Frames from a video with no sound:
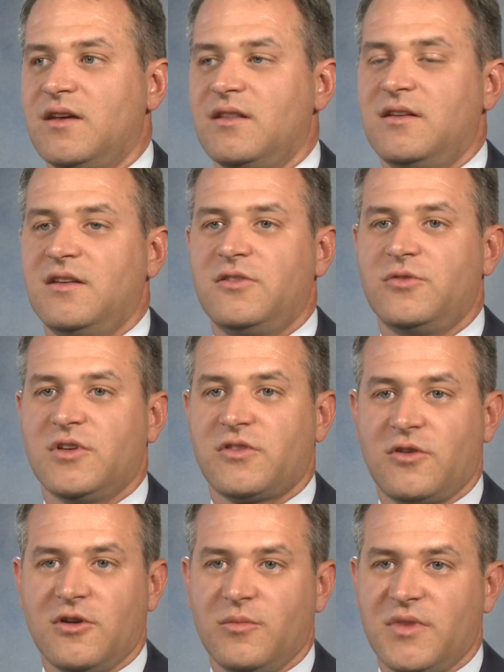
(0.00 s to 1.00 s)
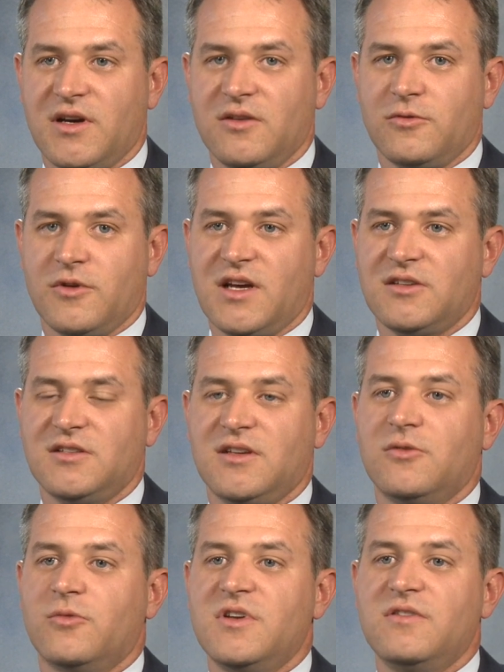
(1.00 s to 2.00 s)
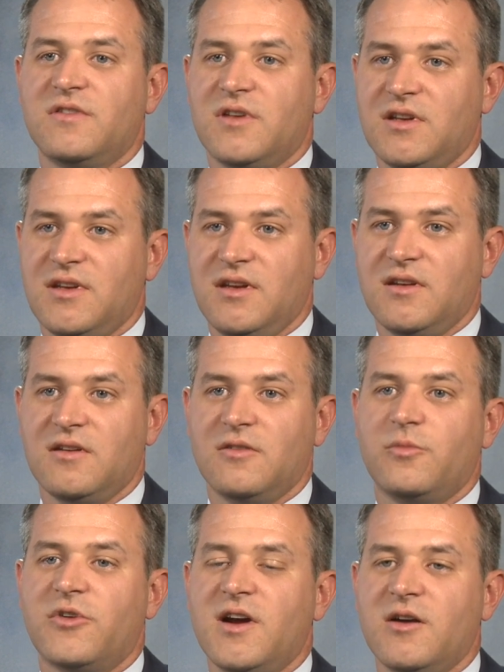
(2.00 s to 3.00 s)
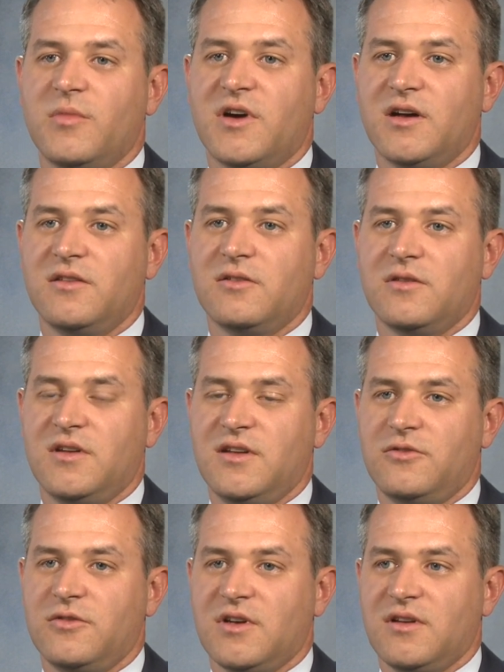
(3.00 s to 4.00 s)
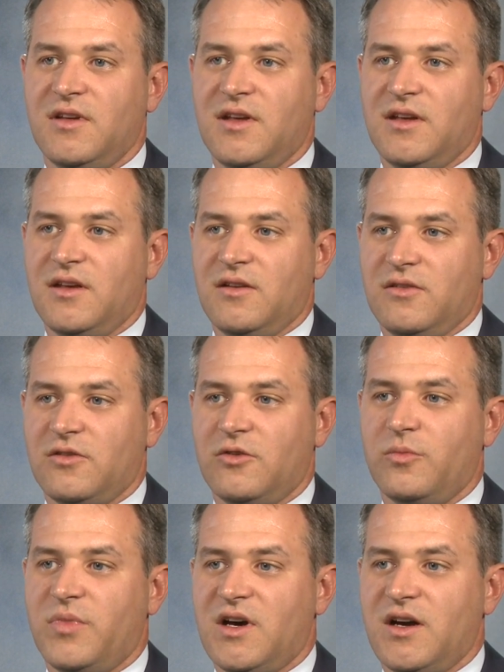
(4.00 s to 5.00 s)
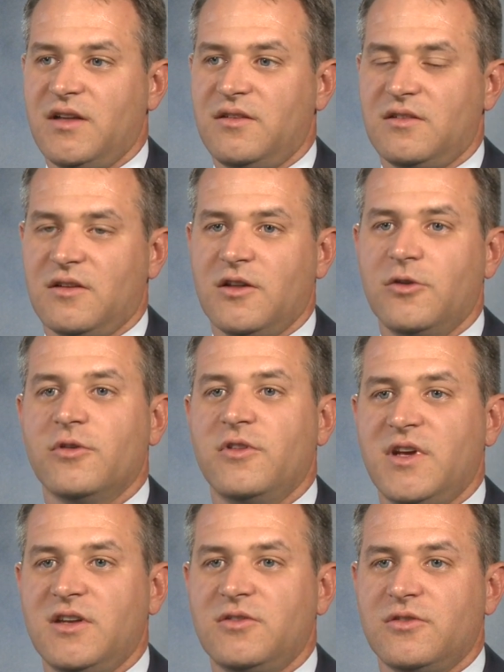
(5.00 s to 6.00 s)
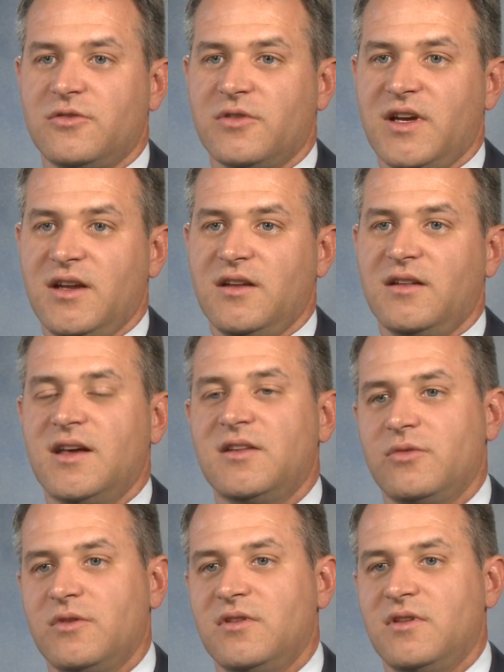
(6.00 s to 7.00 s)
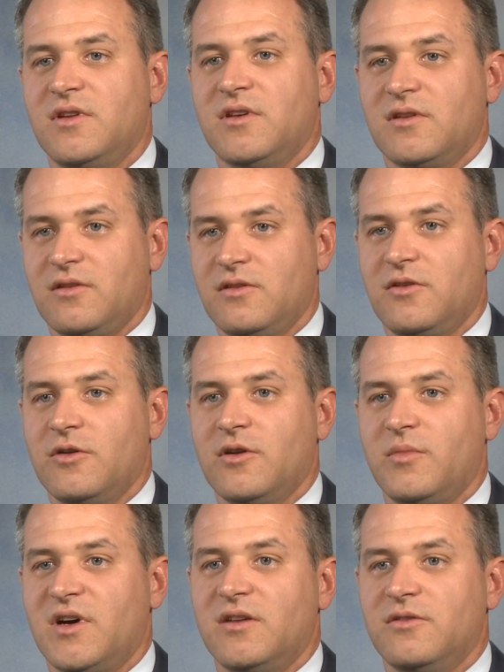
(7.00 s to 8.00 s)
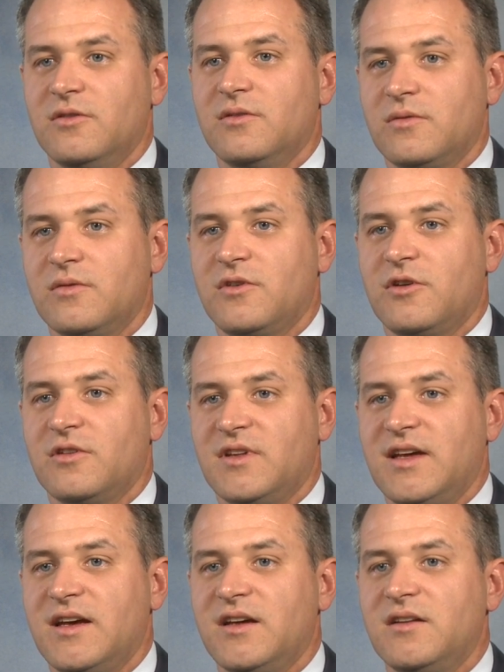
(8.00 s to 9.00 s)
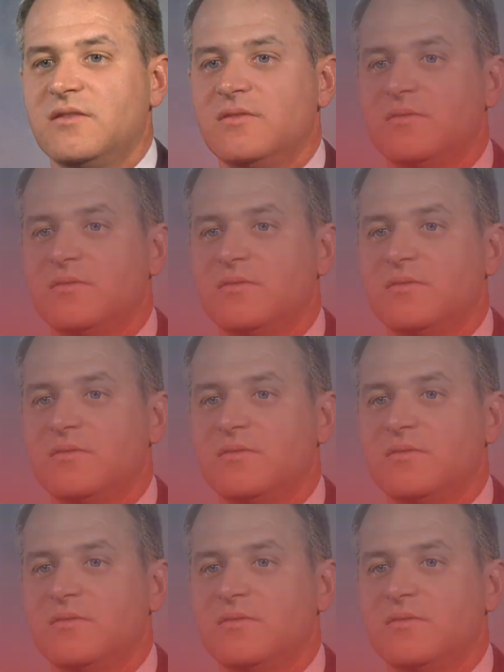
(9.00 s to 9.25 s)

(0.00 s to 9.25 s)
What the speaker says: The district's current bonds were actually a refunding of prior bonds. So the district sold bonds to lower the interest rate, and that's what the current bonds are currently at.